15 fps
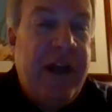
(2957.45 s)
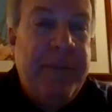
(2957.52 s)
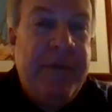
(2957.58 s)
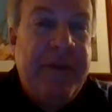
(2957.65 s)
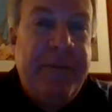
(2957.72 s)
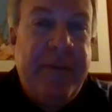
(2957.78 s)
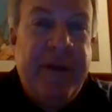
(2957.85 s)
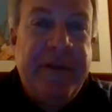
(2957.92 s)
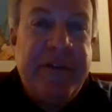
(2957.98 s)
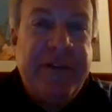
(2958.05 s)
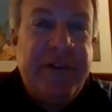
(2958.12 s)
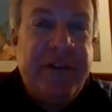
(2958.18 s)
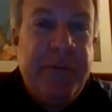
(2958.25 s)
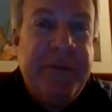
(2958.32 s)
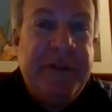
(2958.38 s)
I'm going to
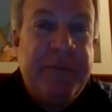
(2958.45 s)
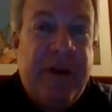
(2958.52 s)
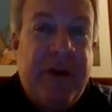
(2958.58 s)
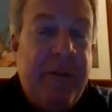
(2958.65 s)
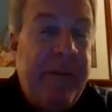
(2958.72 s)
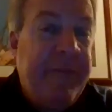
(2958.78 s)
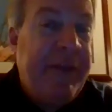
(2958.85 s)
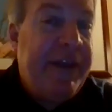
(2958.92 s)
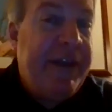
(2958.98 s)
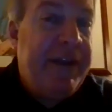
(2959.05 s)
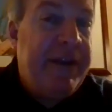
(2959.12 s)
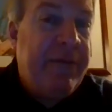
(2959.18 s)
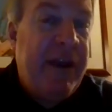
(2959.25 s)
assume, is probably